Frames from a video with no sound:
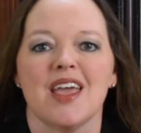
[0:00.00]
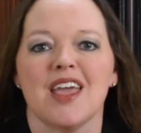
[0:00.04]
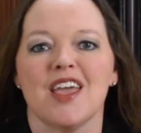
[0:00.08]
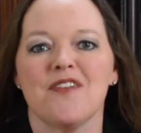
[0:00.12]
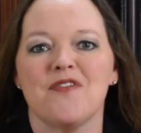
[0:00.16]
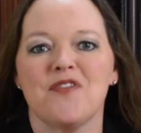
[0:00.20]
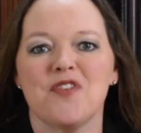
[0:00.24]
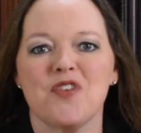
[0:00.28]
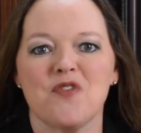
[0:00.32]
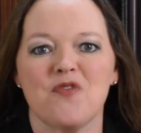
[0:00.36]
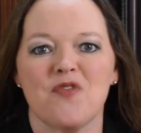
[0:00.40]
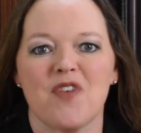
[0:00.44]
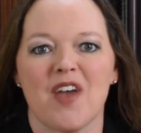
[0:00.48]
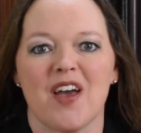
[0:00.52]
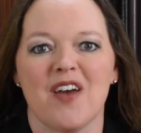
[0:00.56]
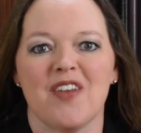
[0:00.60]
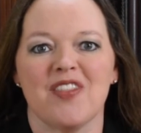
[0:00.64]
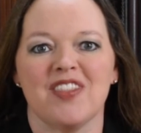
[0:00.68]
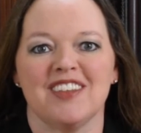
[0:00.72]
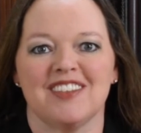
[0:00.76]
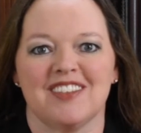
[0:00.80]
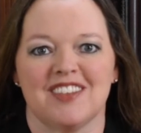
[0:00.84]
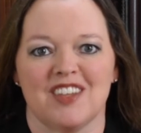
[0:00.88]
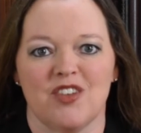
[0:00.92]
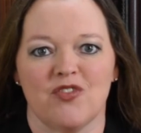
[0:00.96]
If you found
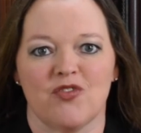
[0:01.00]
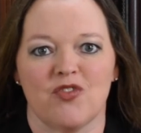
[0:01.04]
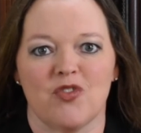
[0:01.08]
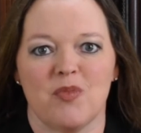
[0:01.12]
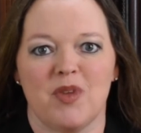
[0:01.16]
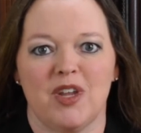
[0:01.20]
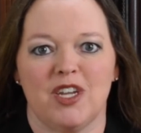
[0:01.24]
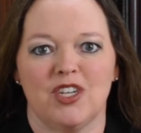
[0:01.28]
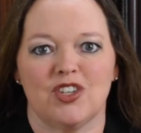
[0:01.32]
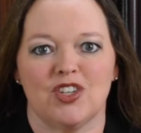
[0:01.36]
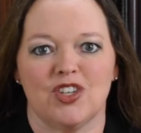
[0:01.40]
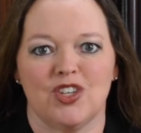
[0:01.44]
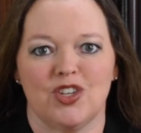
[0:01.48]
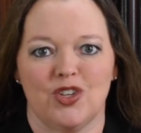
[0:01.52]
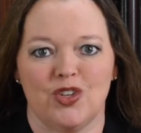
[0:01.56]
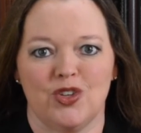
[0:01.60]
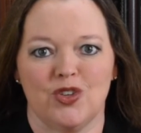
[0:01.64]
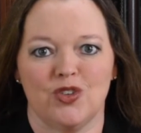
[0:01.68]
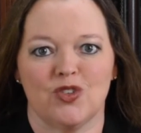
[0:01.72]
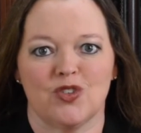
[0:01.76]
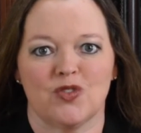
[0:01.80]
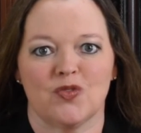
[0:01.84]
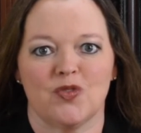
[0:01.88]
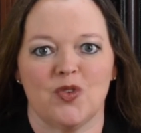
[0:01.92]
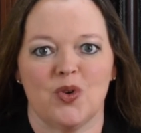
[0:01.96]
this information
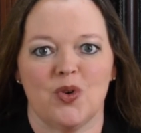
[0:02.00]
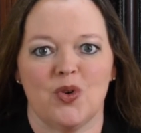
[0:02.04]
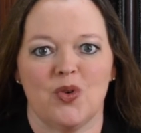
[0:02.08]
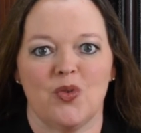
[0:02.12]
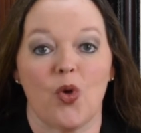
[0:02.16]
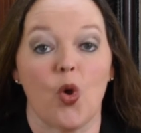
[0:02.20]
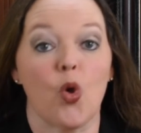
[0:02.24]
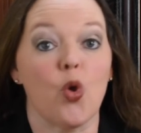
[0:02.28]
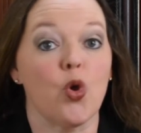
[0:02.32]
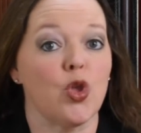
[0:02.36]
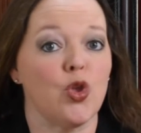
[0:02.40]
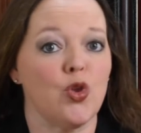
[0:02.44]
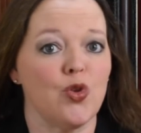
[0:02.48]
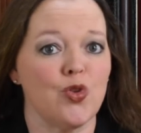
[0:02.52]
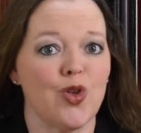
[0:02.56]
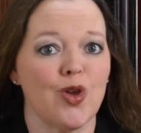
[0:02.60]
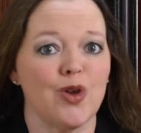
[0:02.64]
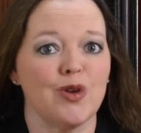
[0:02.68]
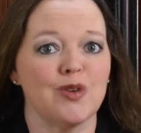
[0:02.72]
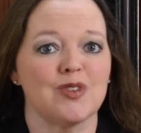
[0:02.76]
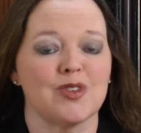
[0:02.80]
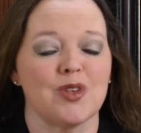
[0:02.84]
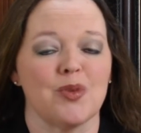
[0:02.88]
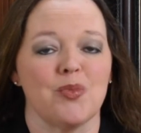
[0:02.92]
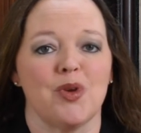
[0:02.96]
useful, or you
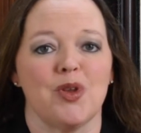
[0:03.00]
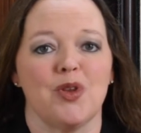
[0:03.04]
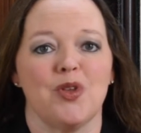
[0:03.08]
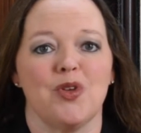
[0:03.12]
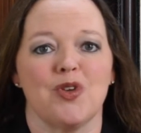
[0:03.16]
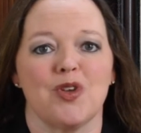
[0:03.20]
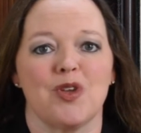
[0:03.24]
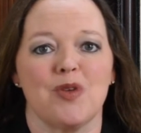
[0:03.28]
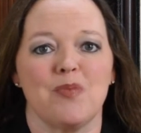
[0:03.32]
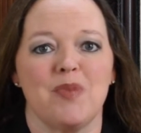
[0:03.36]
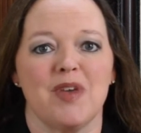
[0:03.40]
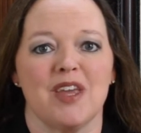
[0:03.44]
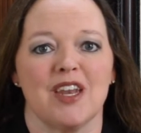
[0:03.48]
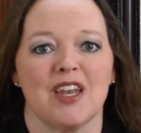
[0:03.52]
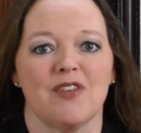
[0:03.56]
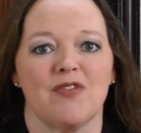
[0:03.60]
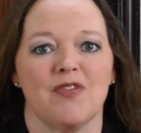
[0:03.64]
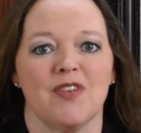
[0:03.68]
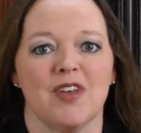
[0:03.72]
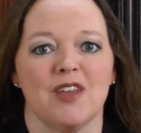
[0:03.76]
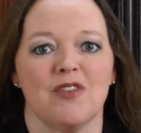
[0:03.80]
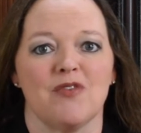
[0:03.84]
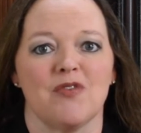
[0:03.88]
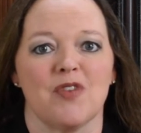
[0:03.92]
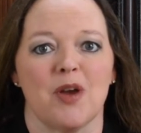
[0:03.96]
know someone who could
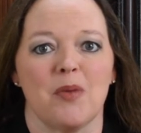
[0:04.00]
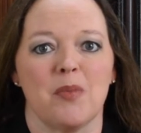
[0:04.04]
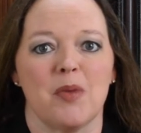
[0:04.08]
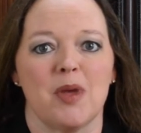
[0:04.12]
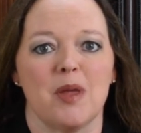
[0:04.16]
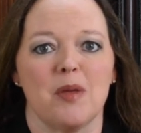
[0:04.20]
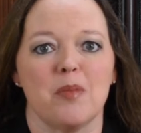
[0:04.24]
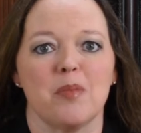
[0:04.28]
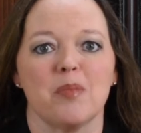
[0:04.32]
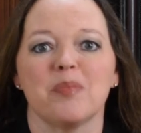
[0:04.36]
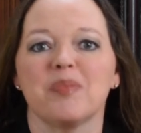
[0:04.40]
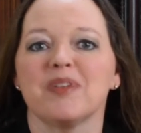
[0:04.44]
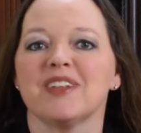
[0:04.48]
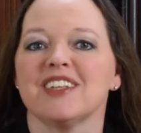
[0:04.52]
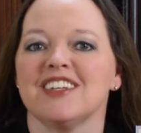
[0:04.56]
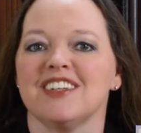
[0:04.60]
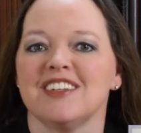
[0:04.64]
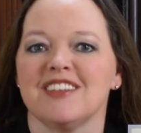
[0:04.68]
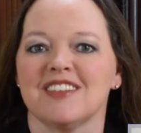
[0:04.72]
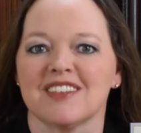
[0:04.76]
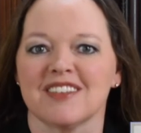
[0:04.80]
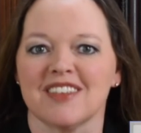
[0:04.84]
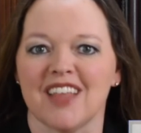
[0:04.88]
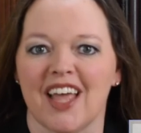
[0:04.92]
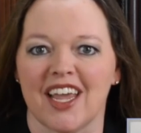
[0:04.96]
benefit from it,
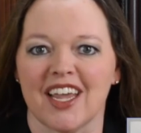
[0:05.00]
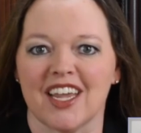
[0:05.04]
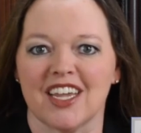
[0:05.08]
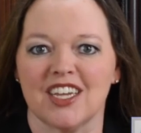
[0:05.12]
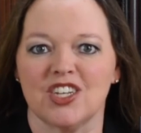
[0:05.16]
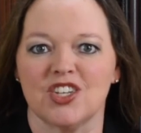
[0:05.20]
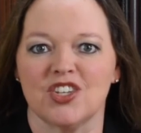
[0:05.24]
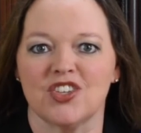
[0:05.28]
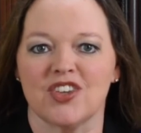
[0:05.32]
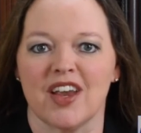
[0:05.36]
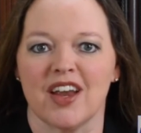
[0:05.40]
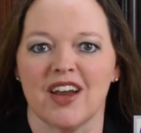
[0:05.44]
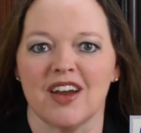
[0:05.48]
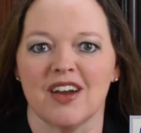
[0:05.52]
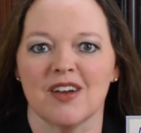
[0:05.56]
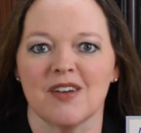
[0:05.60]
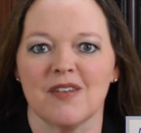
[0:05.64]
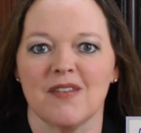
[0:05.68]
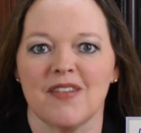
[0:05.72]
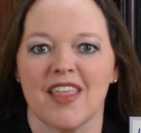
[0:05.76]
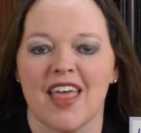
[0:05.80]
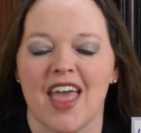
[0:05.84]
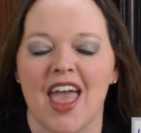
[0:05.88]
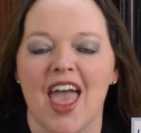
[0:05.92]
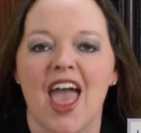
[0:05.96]
please like and share.
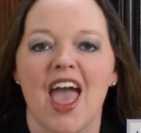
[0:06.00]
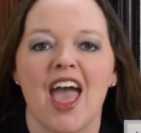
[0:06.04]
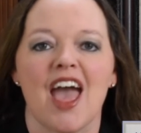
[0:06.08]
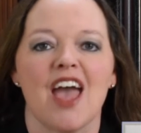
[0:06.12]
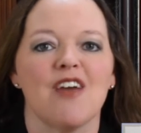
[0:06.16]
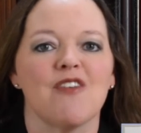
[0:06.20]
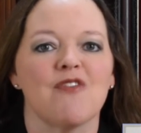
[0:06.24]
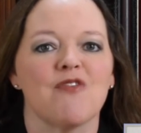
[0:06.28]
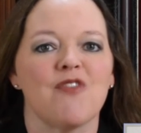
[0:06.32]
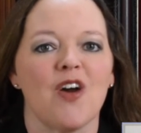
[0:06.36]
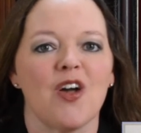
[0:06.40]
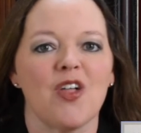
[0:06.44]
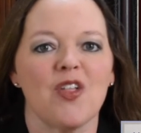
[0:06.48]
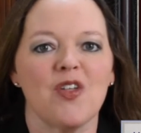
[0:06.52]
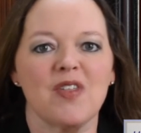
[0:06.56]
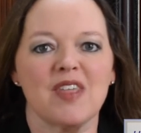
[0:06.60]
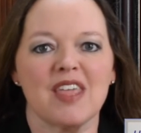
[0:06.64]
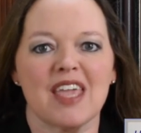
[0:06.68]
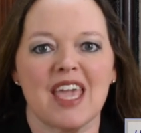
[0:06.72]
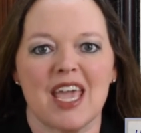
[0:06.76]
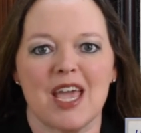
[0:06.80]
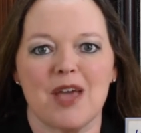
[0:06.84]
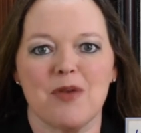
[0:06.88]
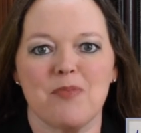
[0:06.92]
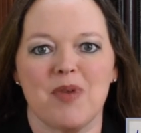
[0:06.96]
And follow the
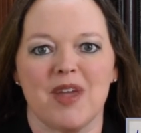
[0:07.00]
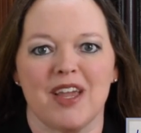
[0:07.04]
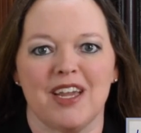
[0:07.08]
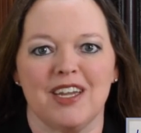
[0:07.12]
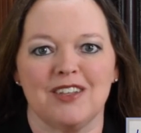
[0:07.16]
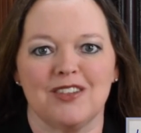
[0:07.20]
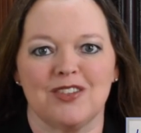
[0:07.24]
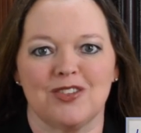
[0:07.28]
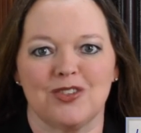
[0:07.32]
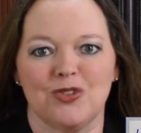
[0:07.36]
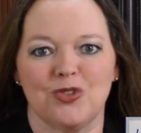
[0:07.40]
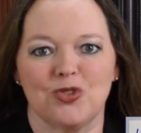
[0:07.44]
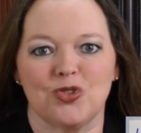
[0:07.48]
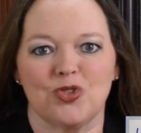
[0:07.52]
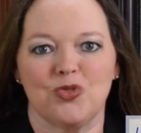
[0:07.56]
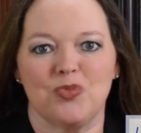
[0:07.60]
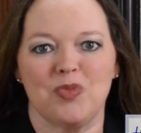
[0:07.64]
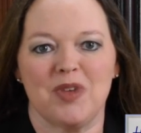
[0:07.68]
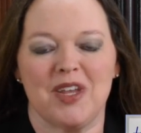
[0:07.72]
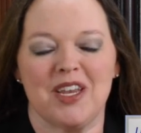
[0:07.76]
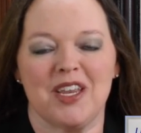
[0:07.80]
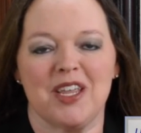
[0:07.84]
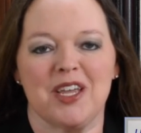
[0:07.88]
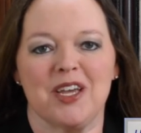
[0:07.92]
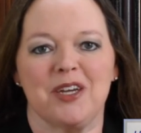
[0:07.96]
campaign's social
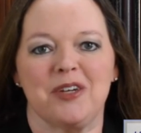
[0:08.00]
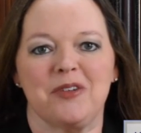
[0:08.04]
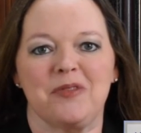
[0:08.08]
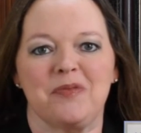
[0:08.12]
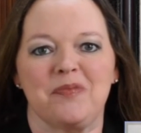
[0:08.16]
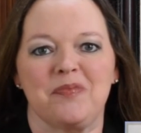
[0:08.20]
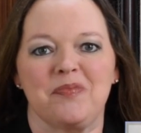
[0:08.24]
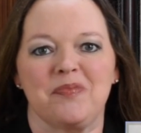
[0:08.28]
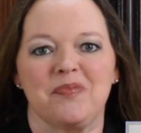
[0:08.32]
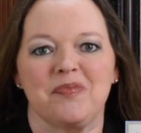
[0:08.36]
media.